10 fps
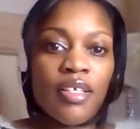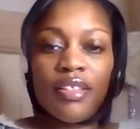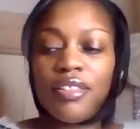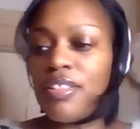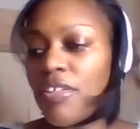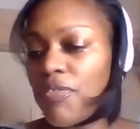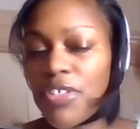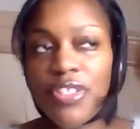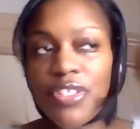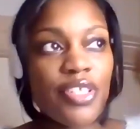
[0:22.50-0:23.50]
the
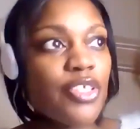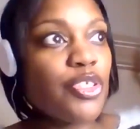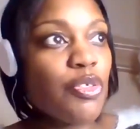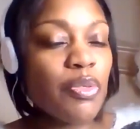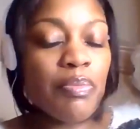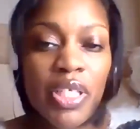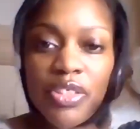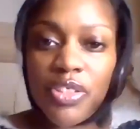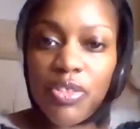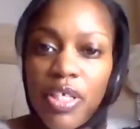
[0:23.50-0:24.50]
difference in the two
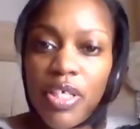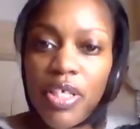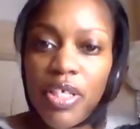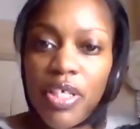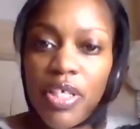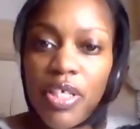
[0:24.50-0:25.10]
administrations